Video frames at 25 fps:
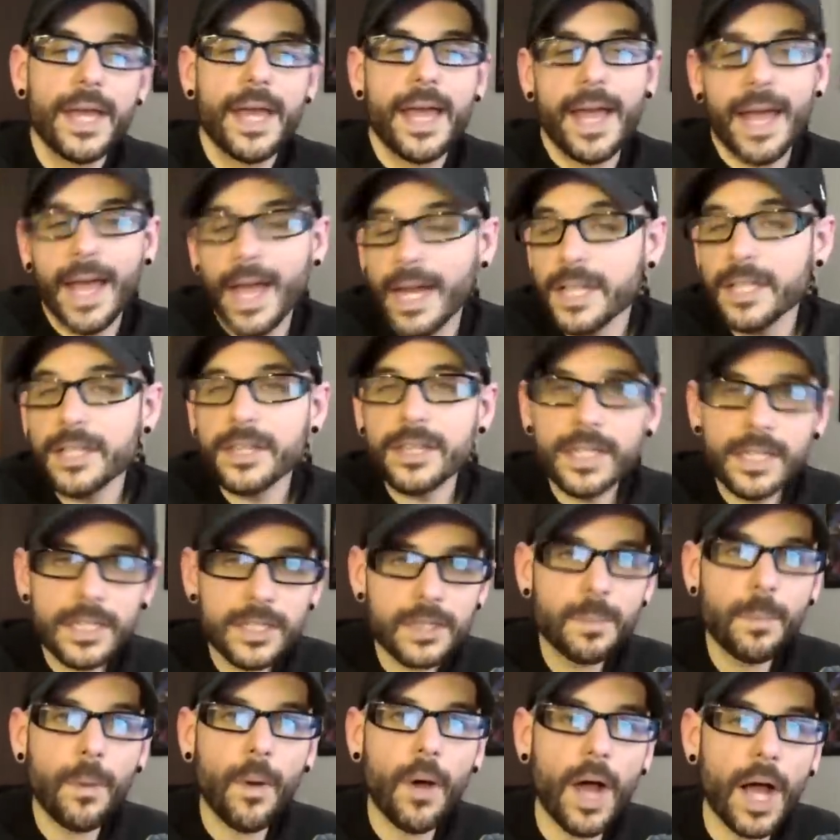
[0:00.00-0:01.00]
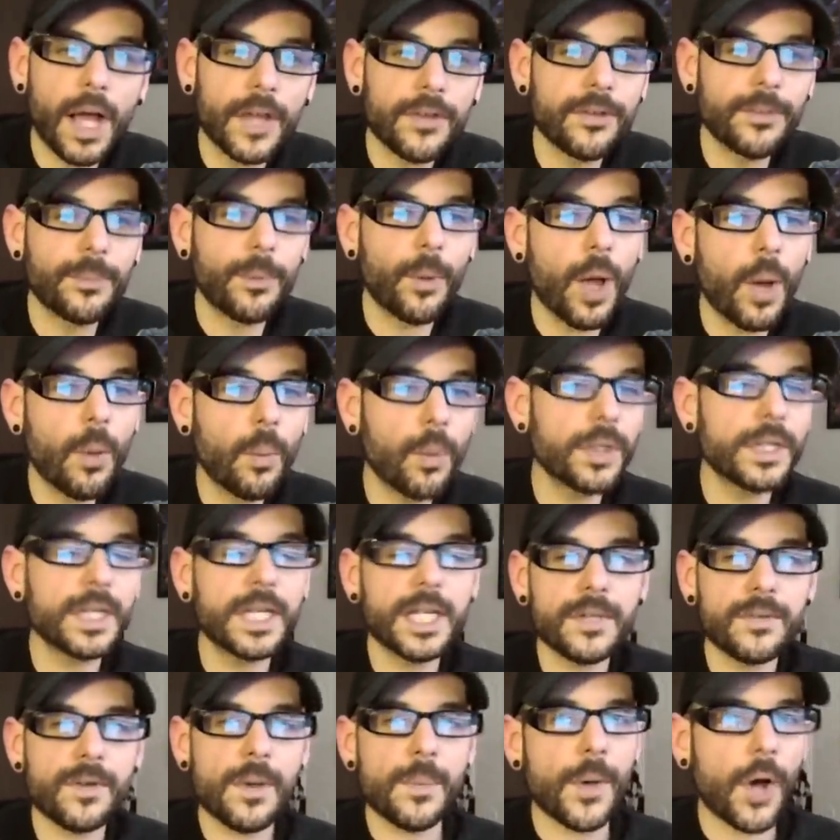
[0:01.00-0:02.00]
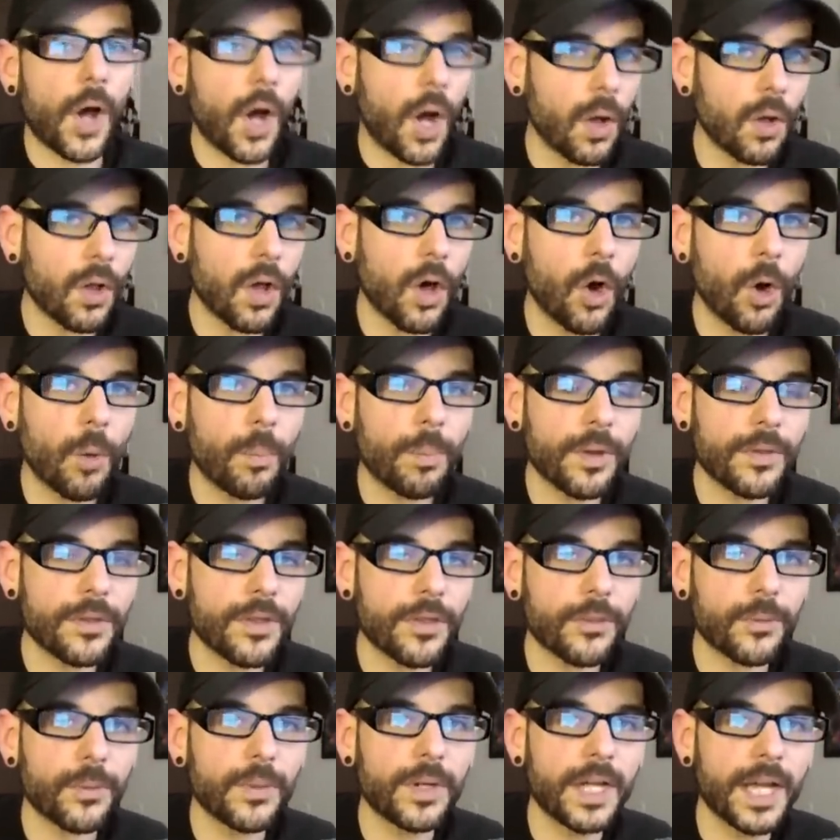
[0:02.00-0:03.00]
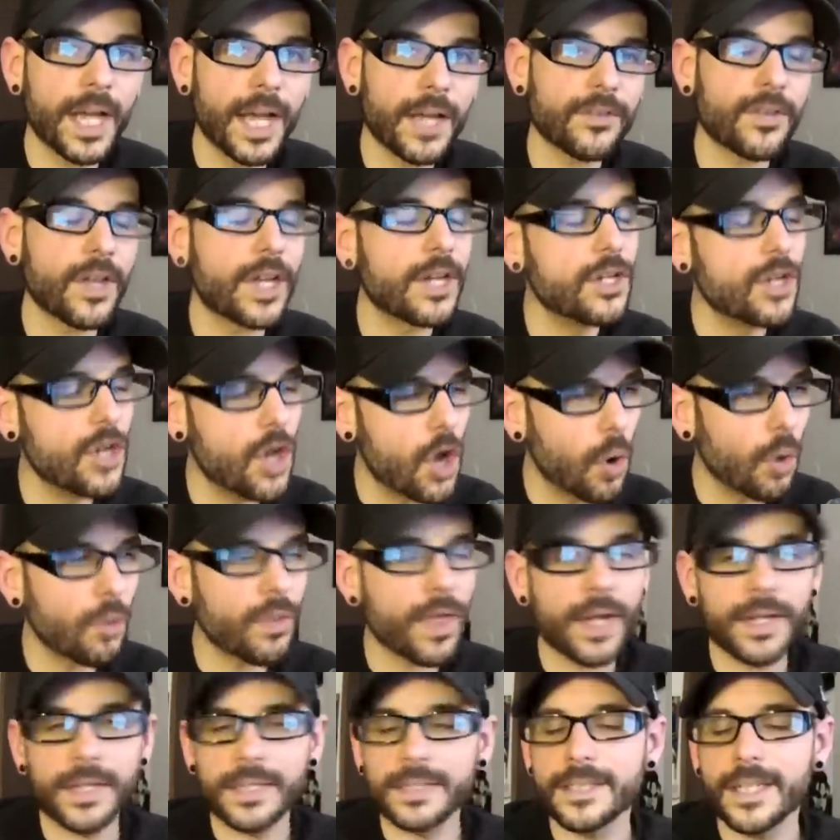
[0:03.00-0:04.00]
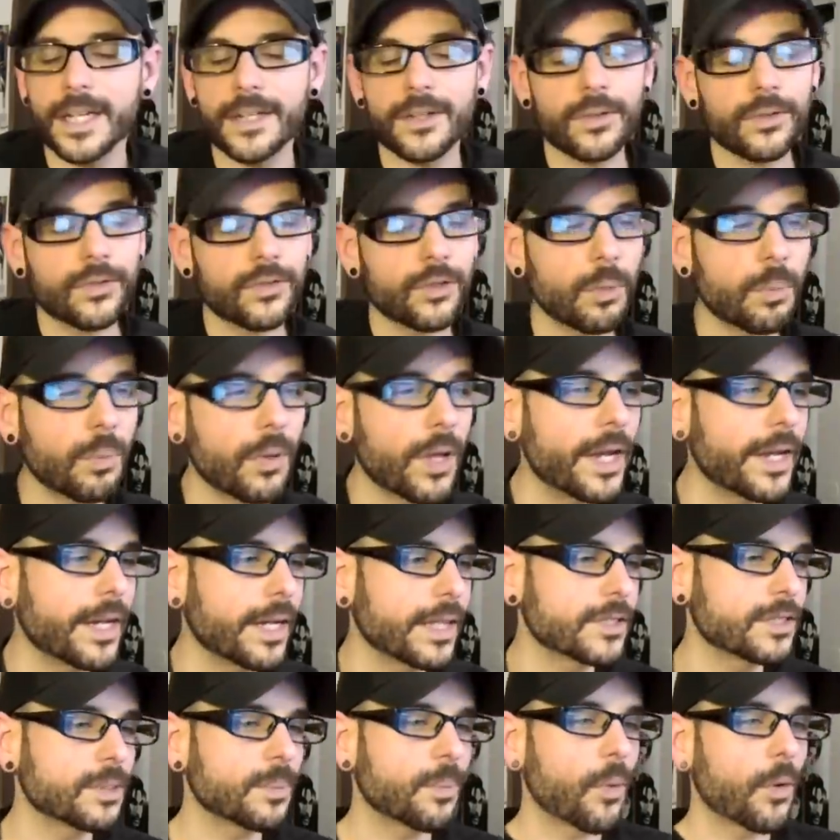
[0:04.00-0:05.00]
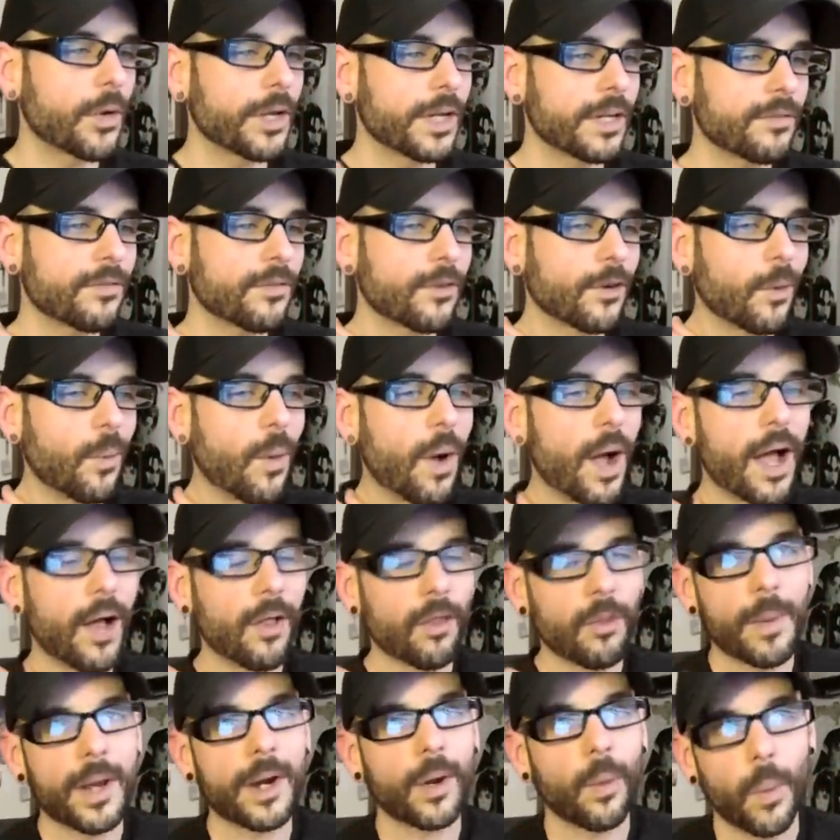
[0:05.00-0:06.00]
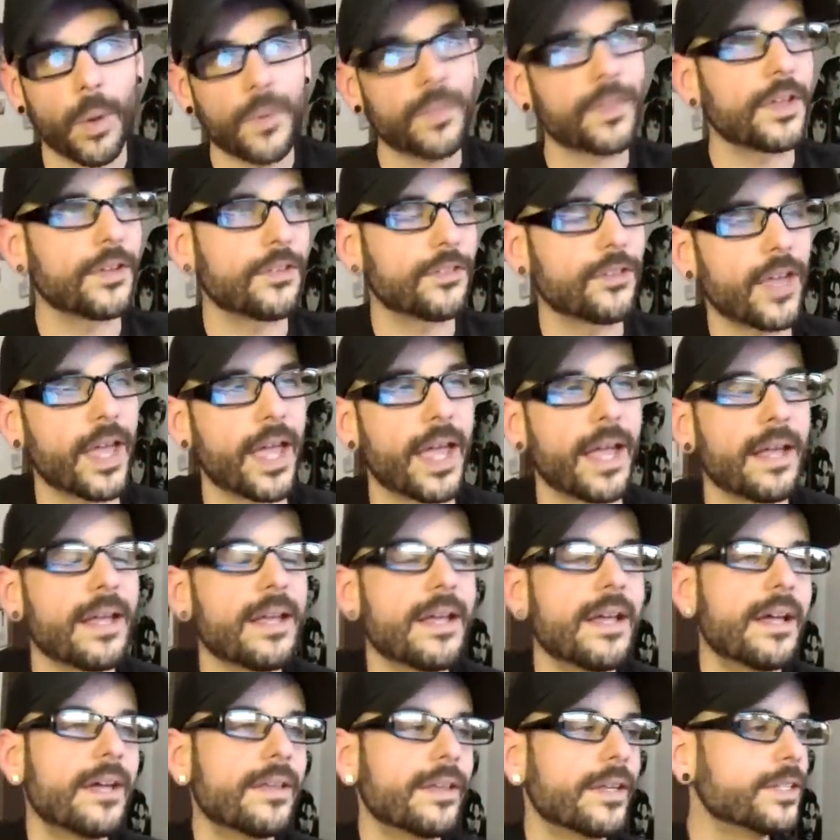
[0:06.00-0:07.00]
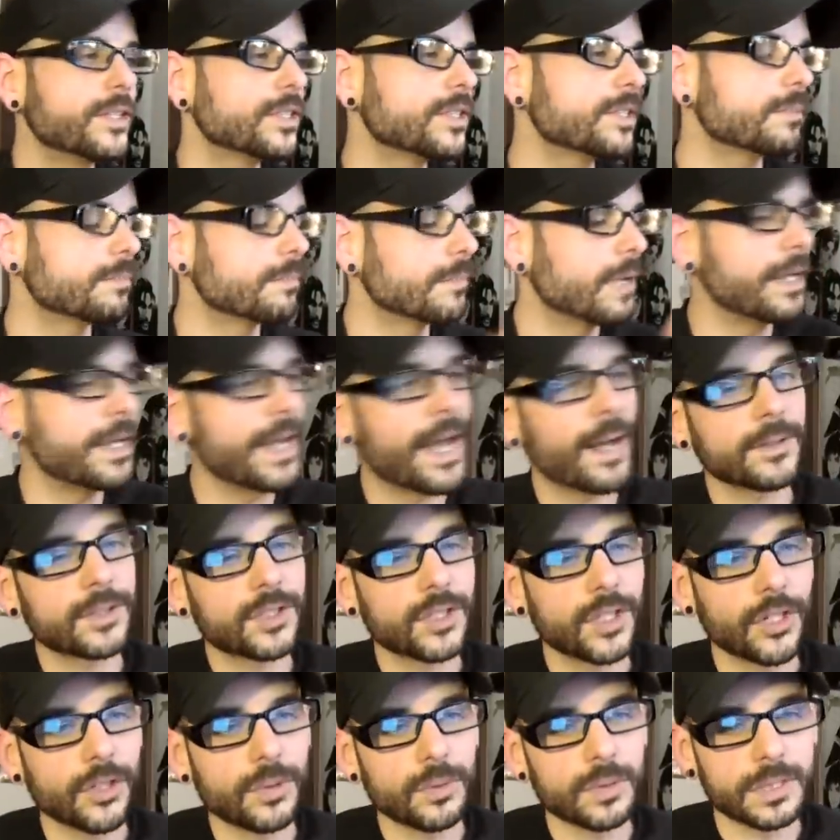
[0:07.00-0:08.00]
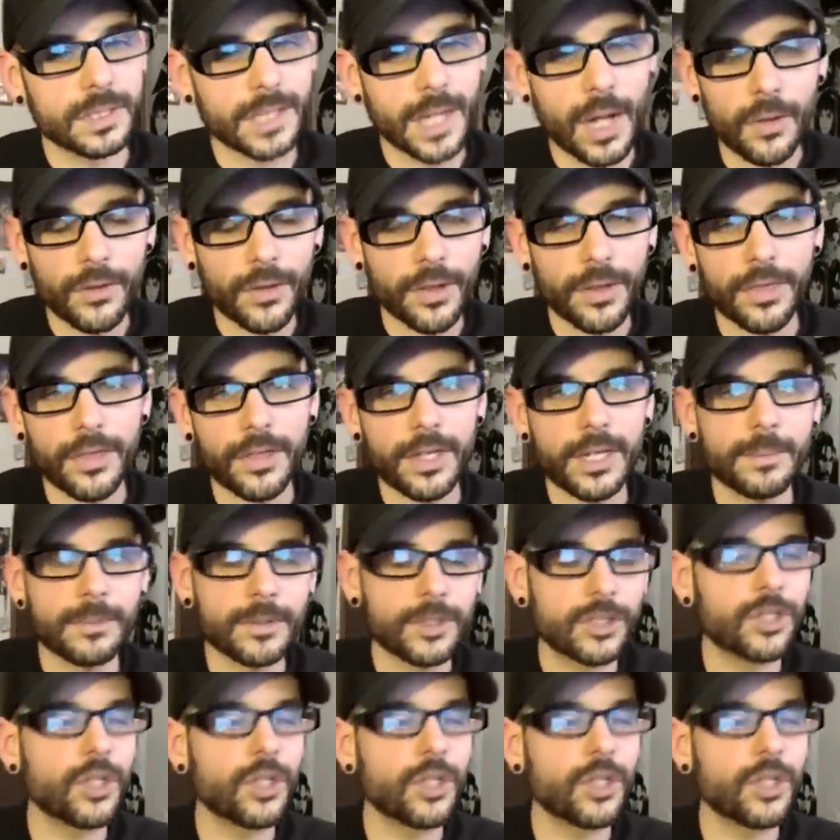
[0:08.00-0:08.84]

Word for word: anything is possible. I wouldn't give up all hope on the 3DS. I know that Nintendo's still planning on supporting it for a while, no matter what they say. They just announced a new Zelda-themed